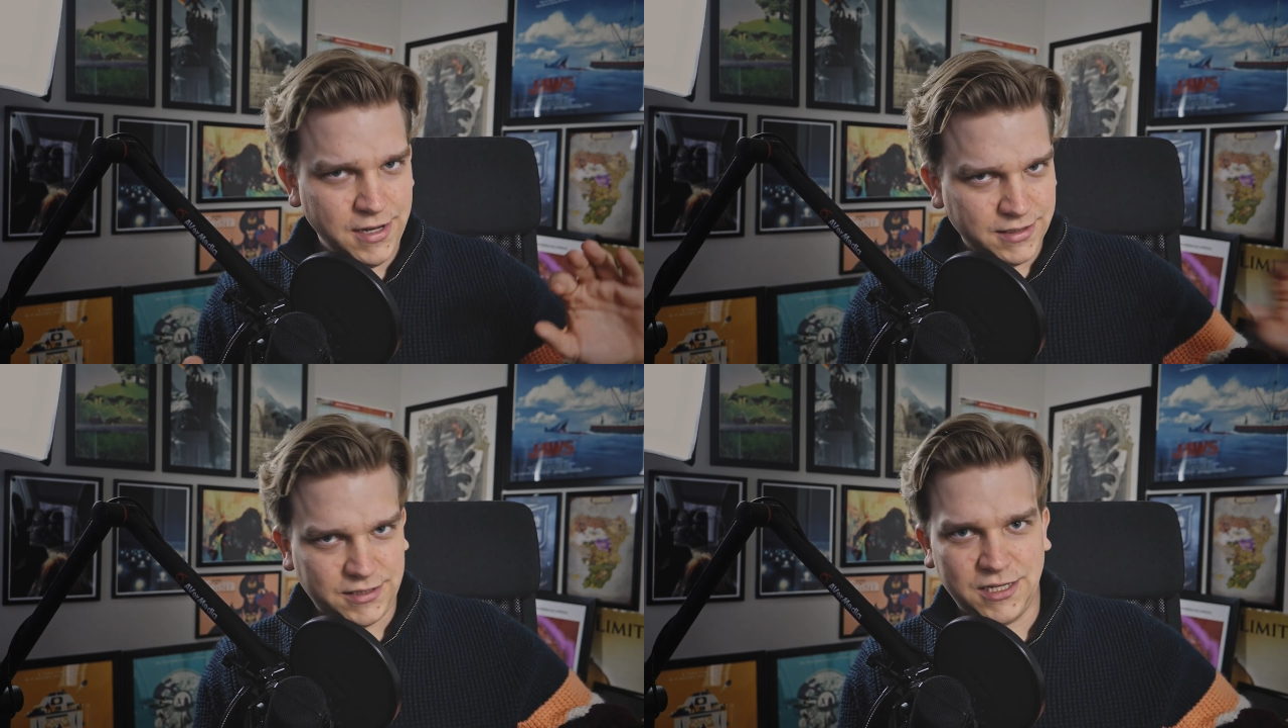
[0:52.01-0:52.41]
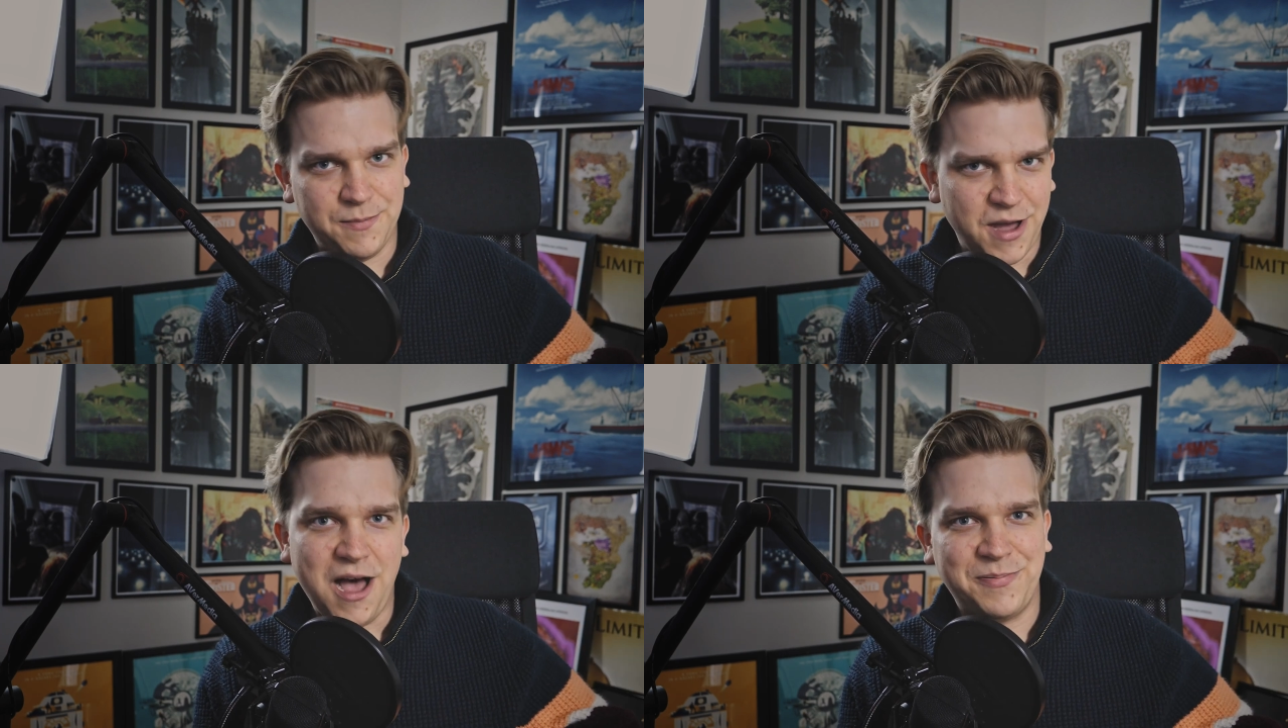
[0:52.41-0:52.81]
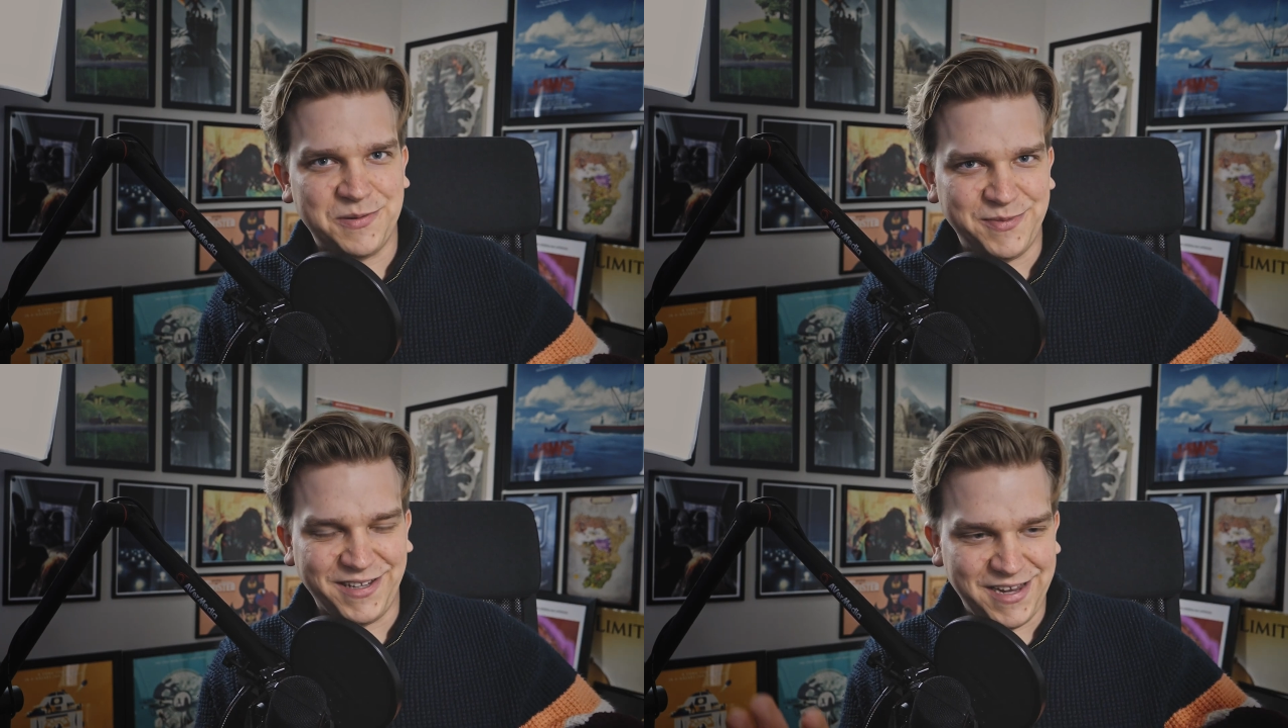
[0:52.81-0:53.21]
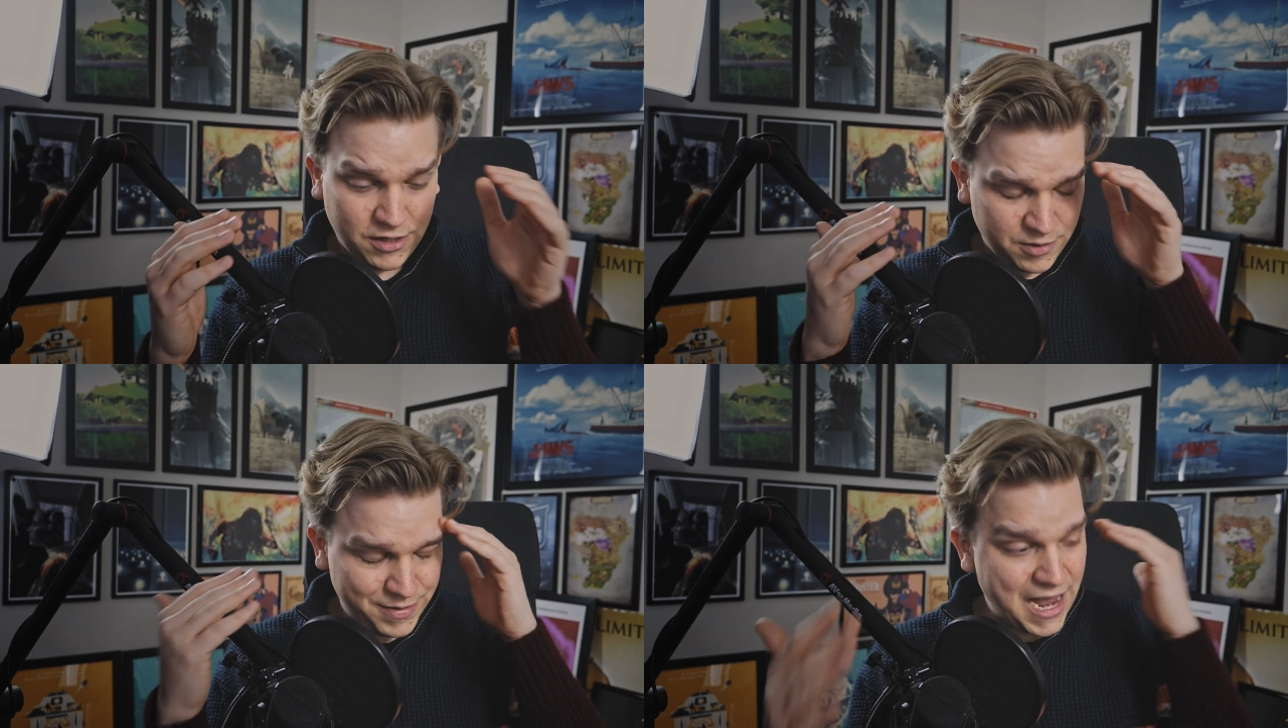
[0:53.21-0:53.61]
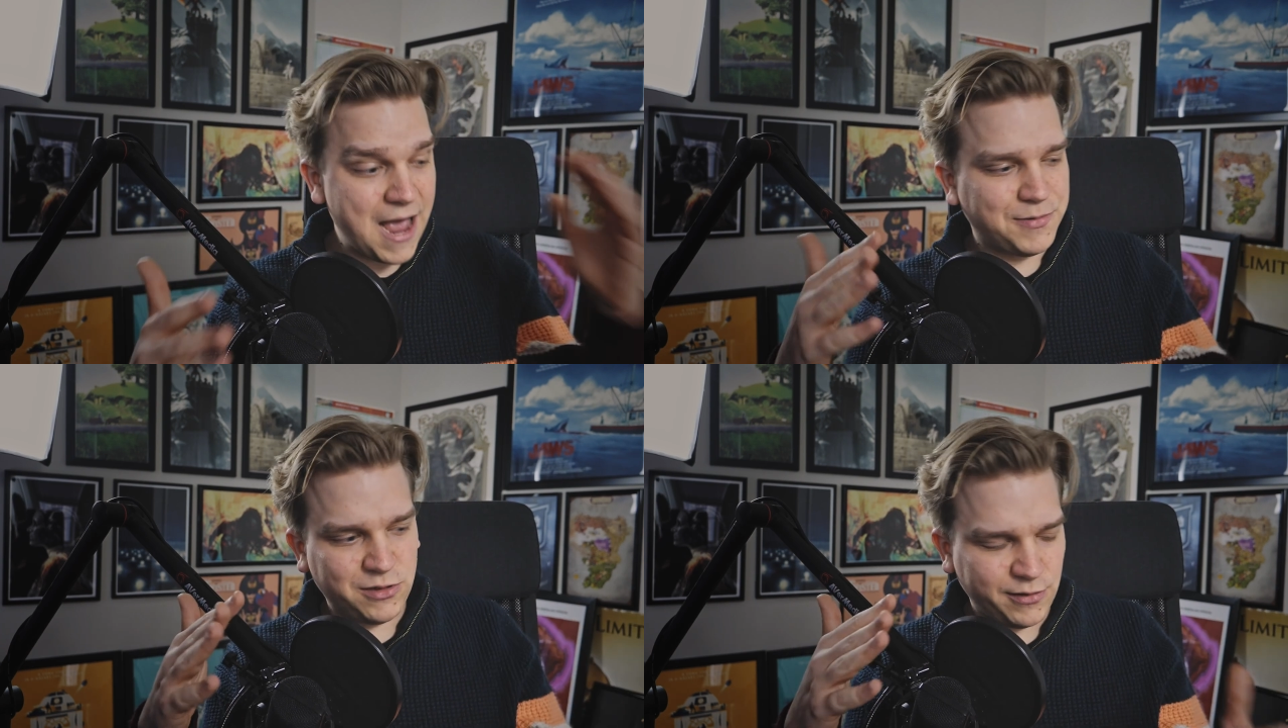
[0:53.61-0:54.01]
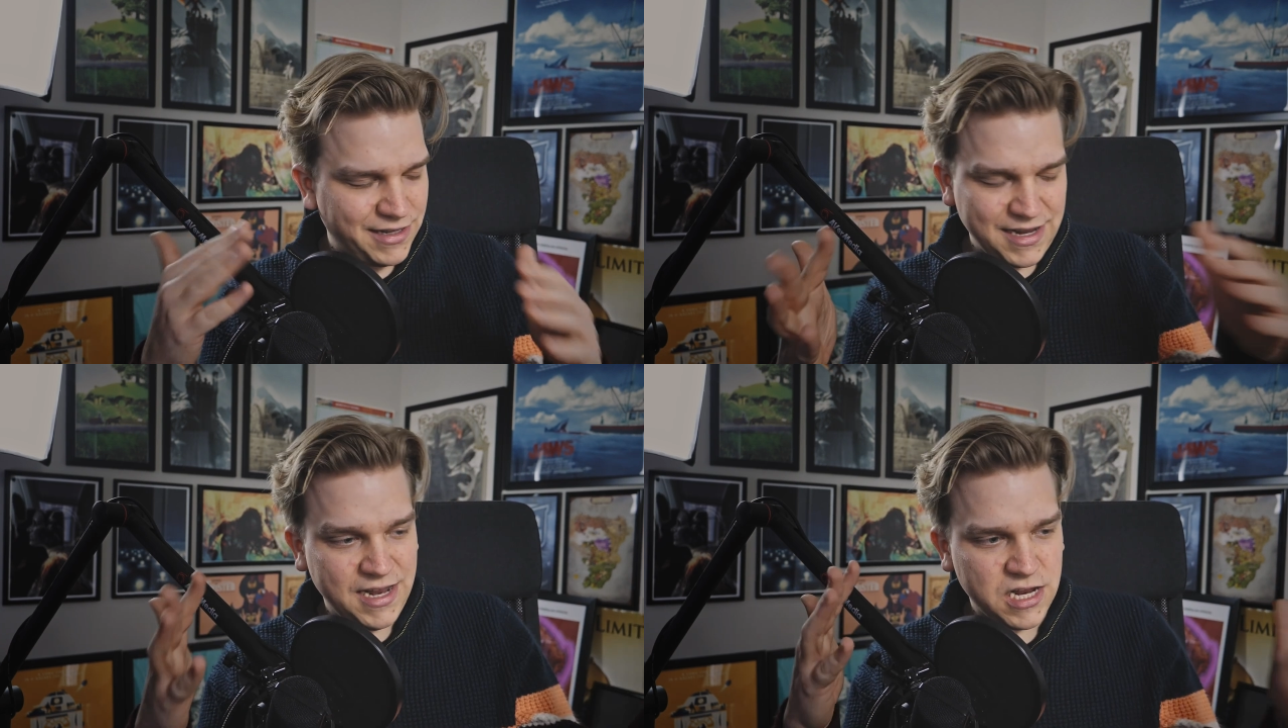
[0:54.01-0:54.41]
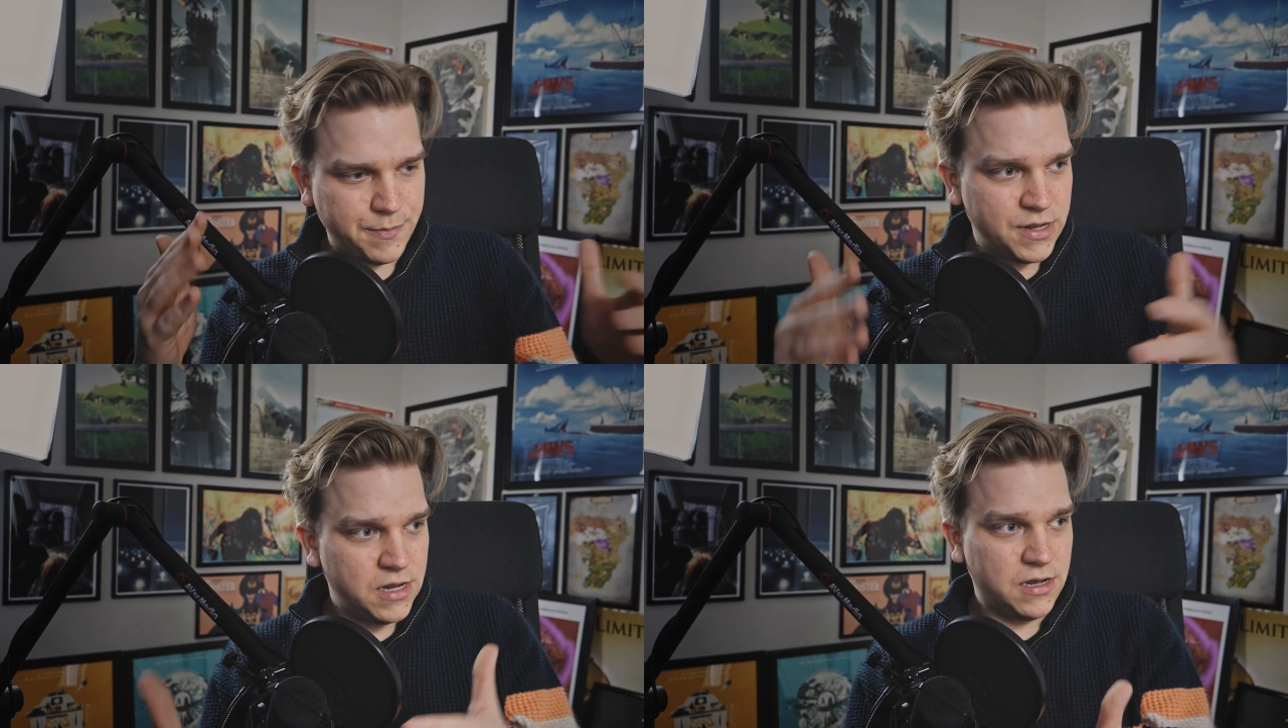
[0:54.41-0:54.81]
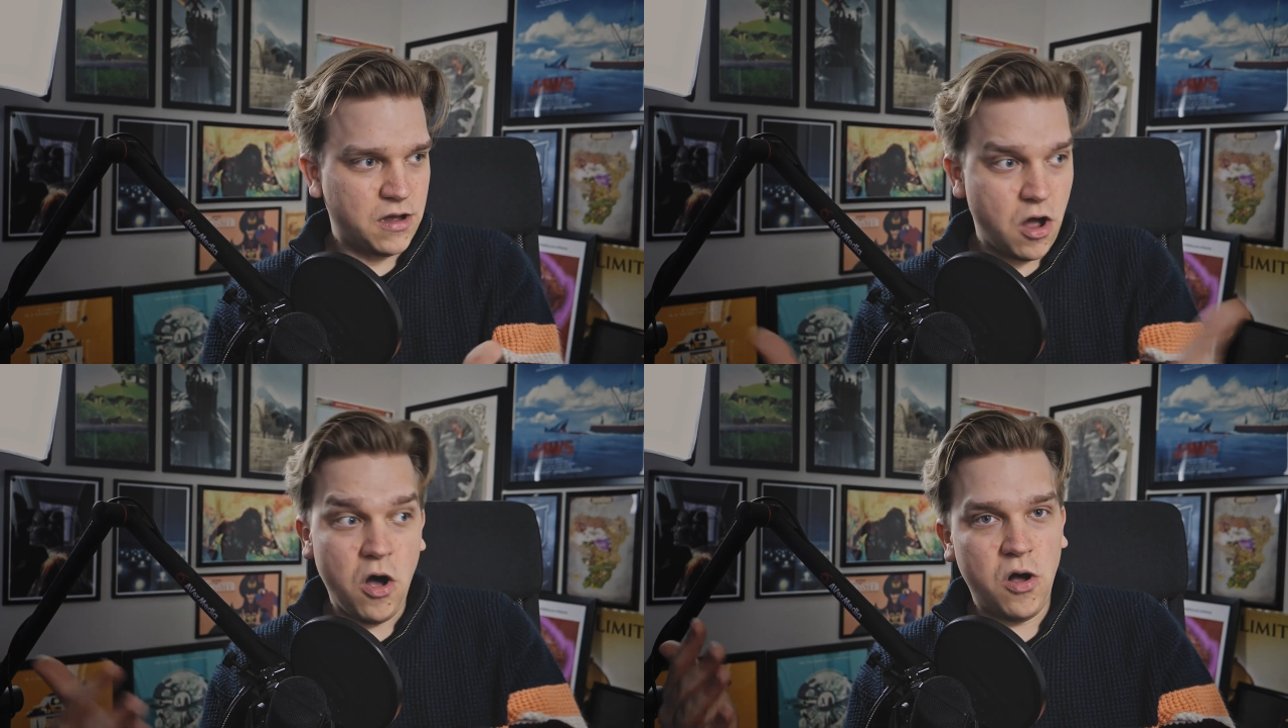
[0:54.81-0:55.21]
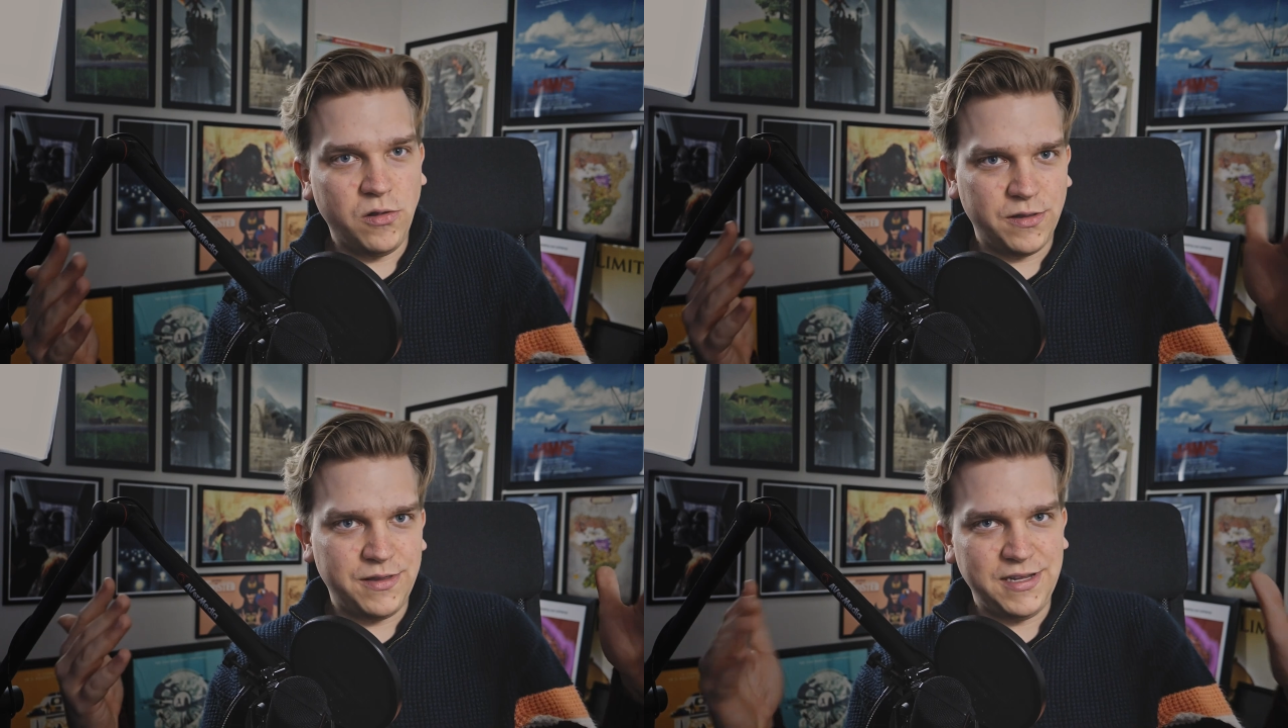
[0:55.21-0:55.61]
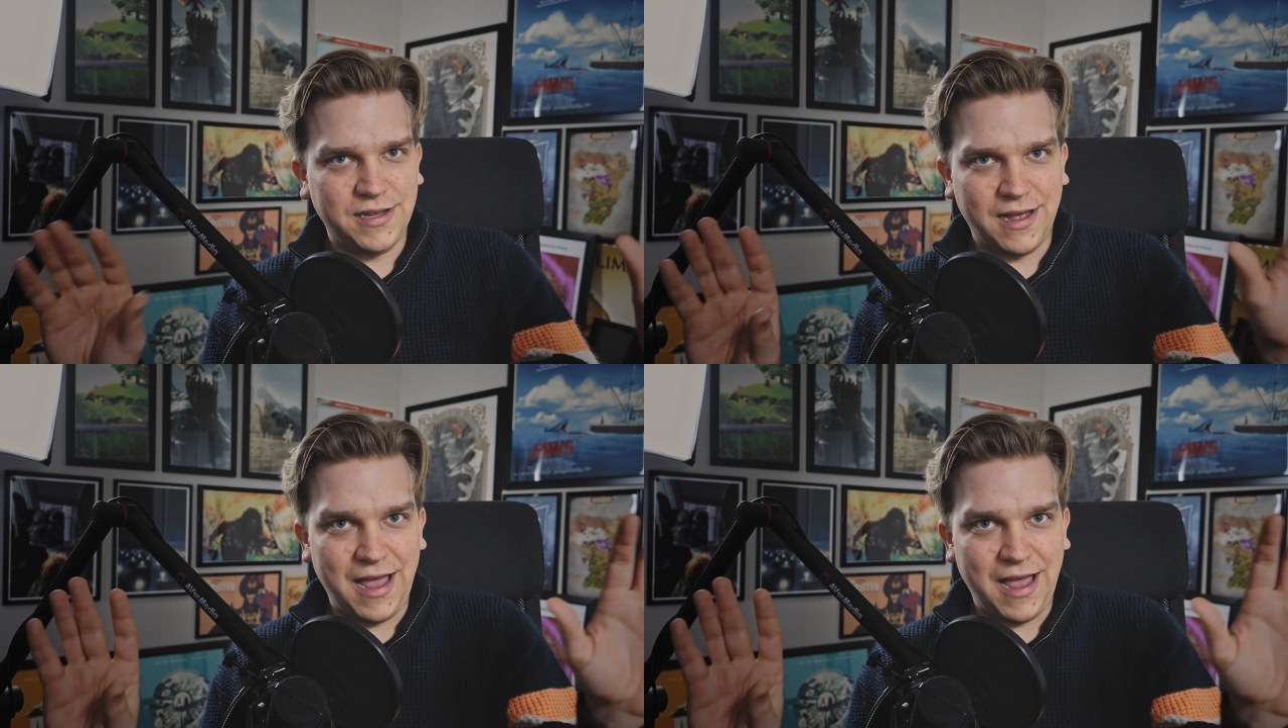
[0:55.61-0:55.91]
suboptimally, it could be absolutely eating up all the